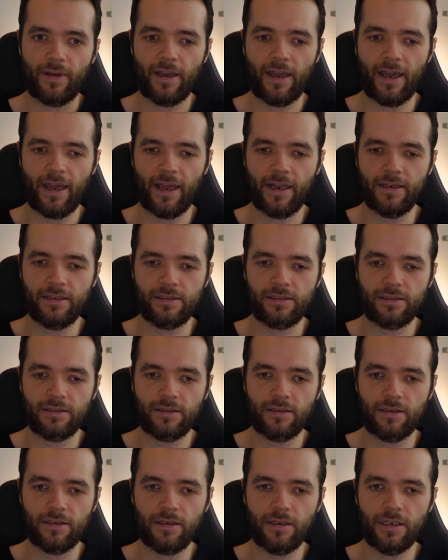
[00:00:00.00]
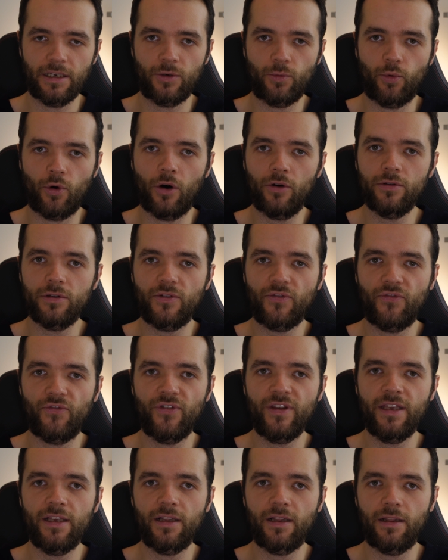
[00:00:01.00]
and it won't
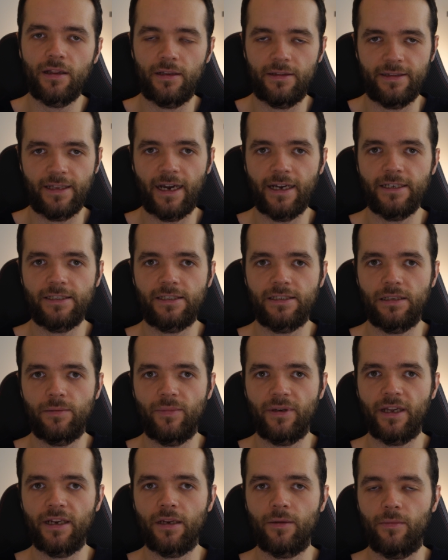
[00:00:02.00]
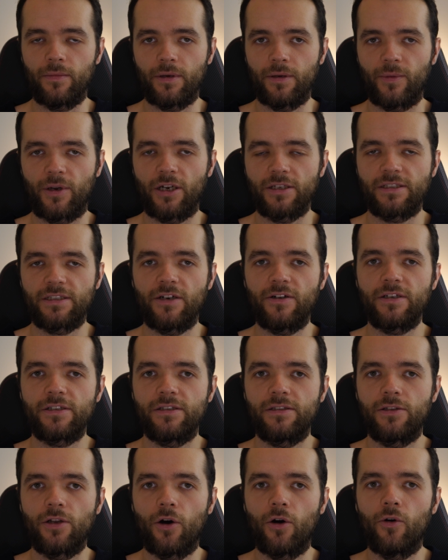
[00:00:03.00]
feel nice in the beginning because there is
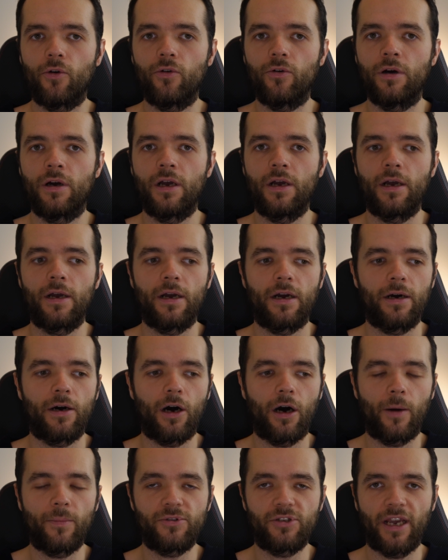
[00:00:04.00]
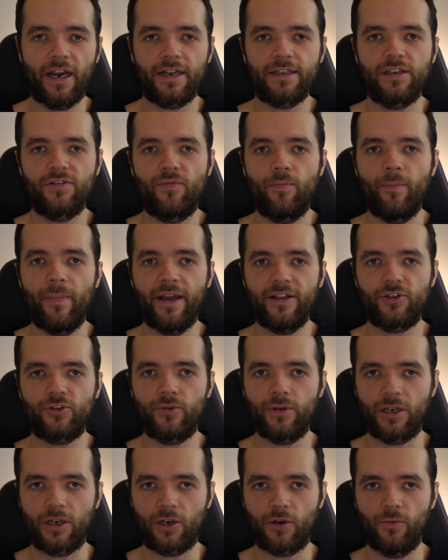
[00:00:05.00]
no objective
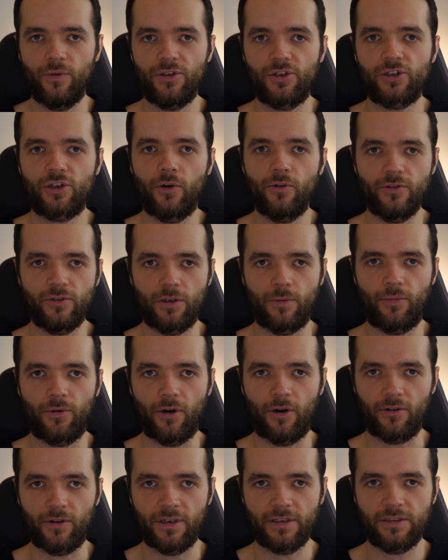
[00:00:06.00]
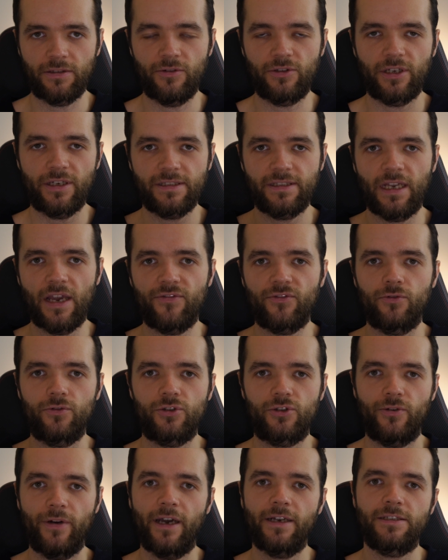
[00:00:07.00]
metric which shows your progress. You just have to
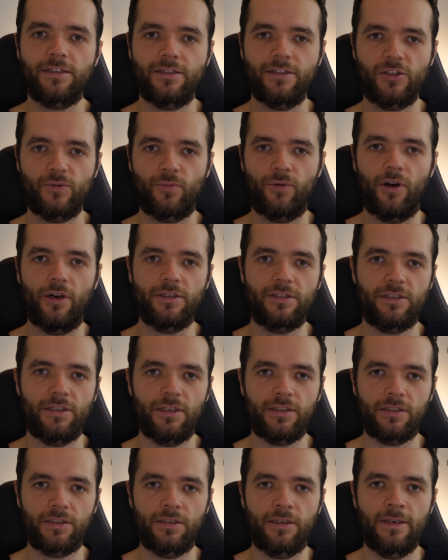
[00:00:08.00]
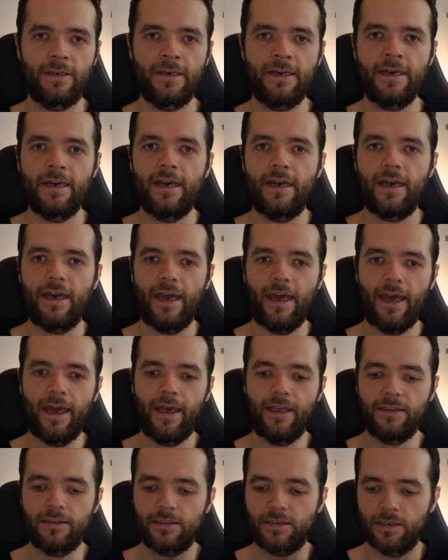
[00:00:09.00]
trust this process
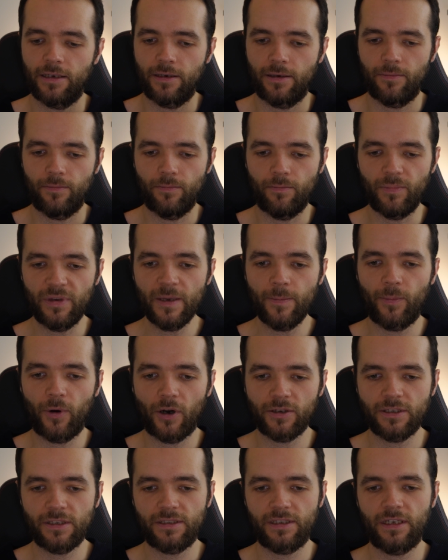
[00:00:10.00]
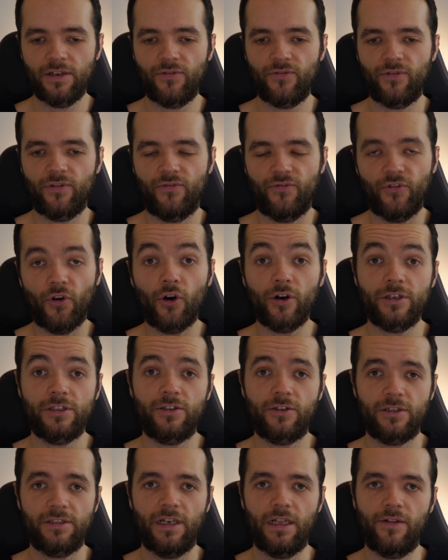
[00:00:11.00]
and be positive,
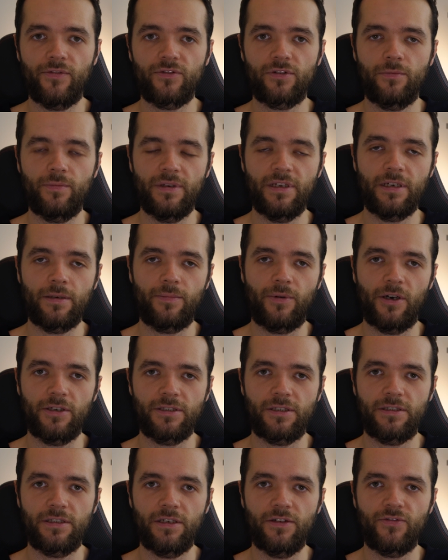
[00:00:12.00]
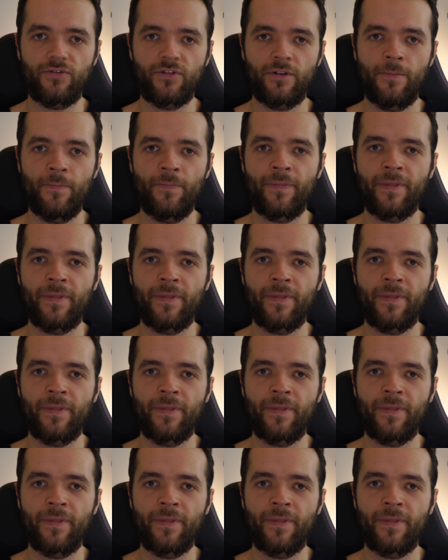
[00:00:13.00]
force yourself to being positive,